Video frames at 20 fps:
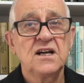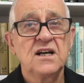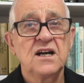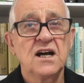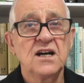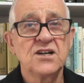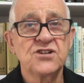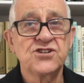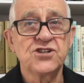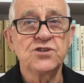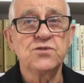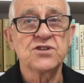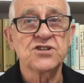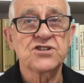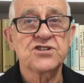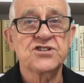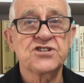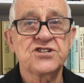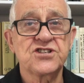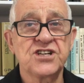a
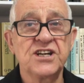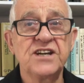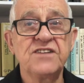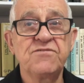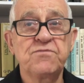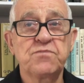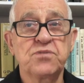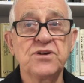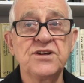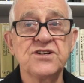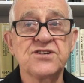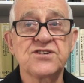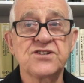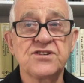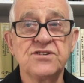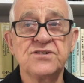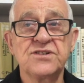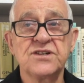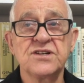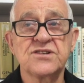Jewish chief priest,
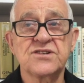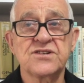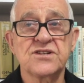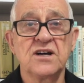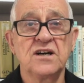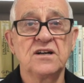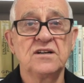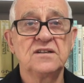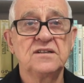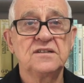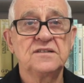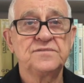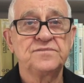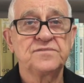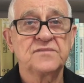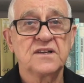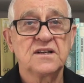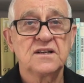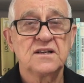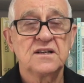who did so.
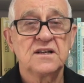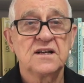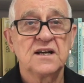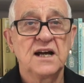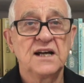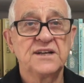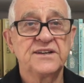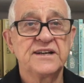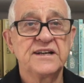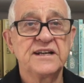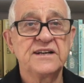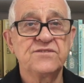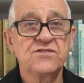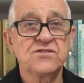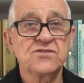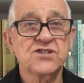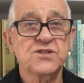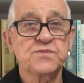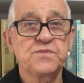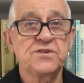And the evil
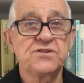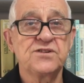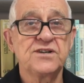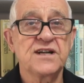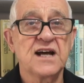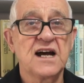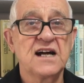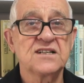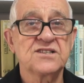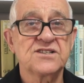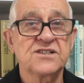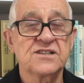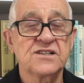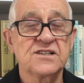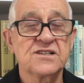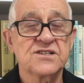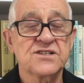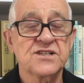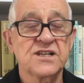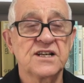spirit answered
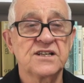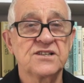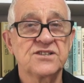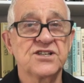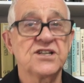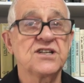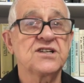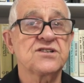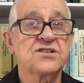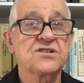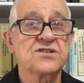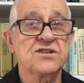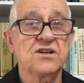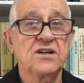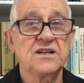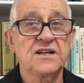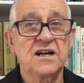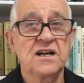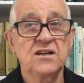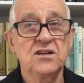and said, Jesus I
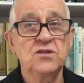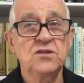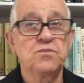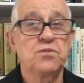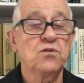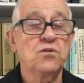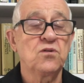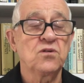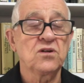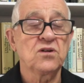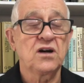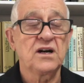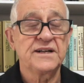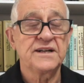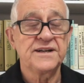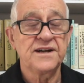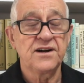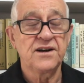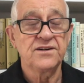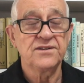know, Paul I
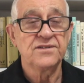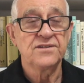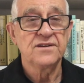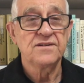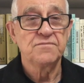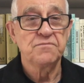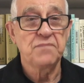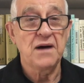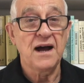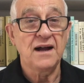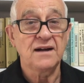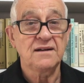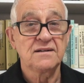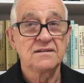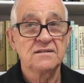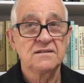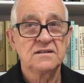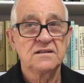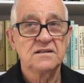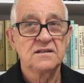know, but
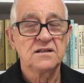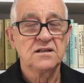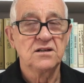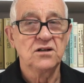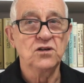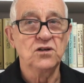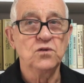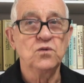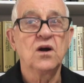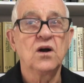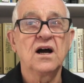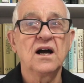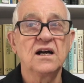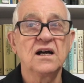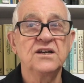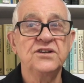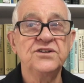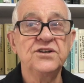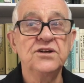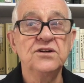who are
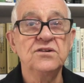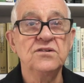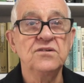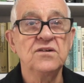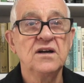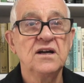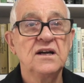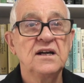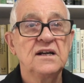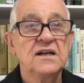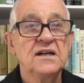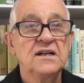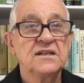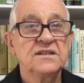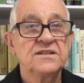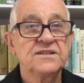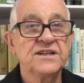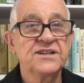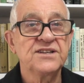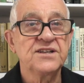you?
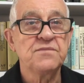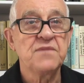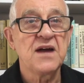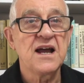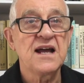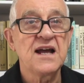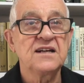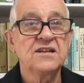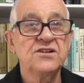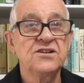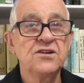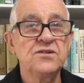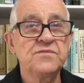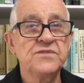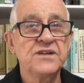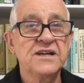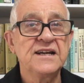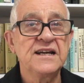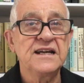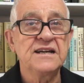Then the man in whom
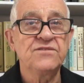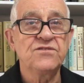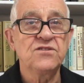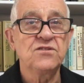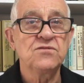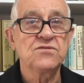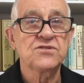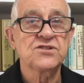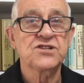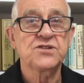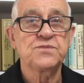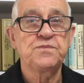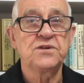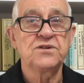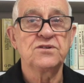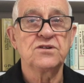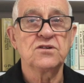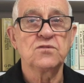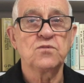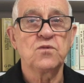the evil
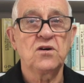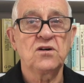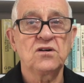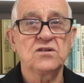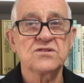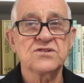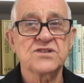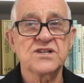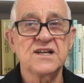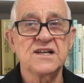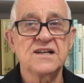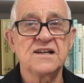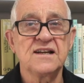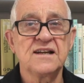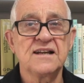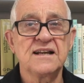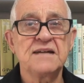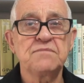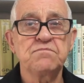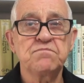spirit was, he
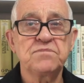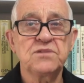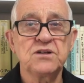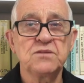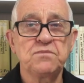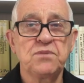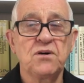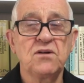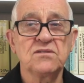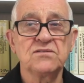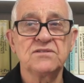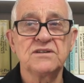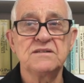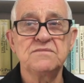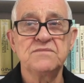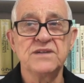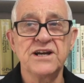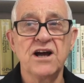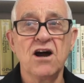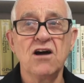leapt upon them,
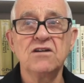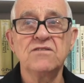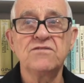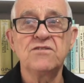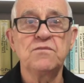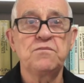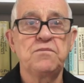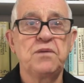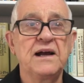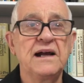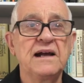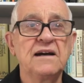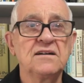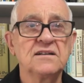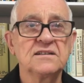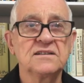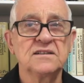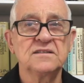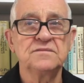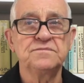he
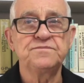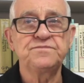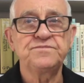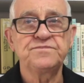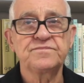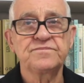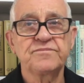overpowered them.